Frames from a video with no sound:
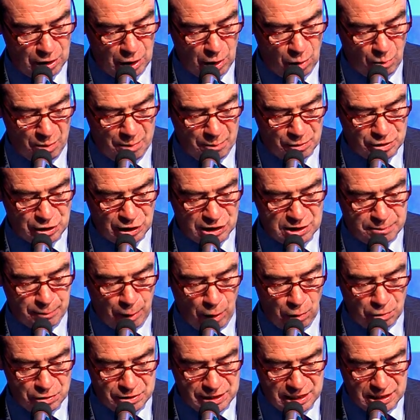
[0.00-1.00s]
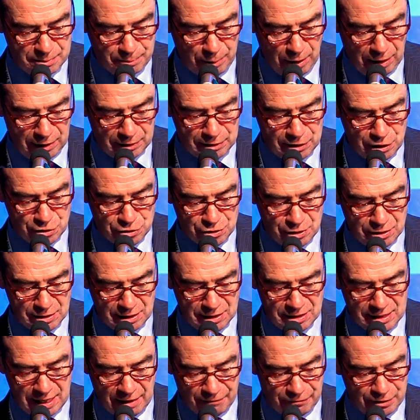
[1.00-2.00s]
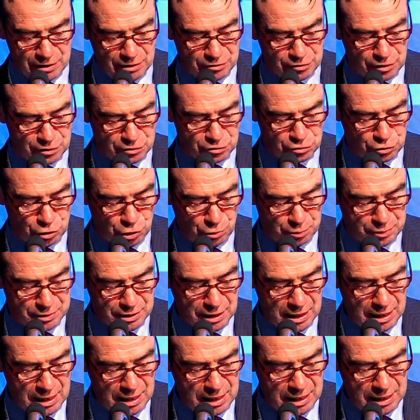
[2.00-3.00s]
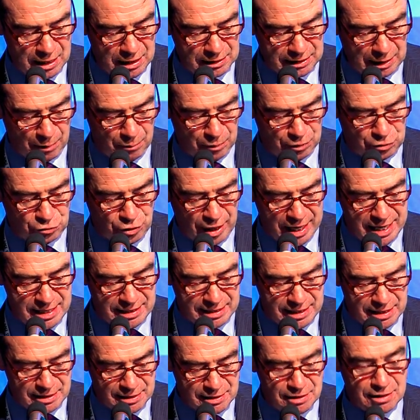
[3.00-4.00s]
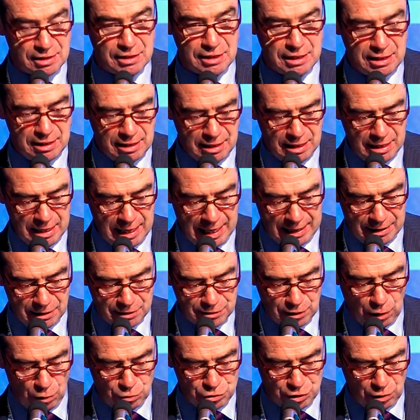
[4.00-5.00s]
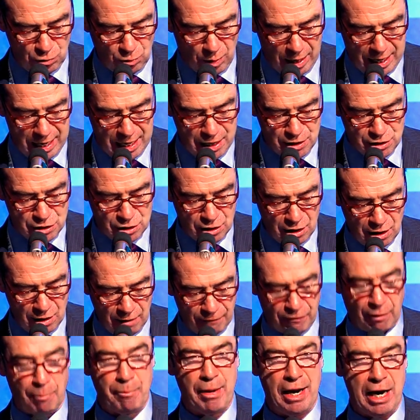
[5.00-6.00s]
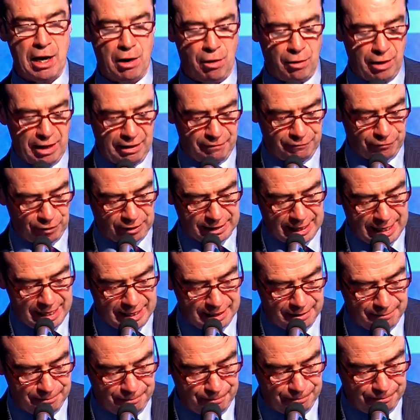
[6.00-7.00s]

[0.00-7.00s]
We must expose these politicians and self-interest groups that would trade decency and a social wage for power and for gain.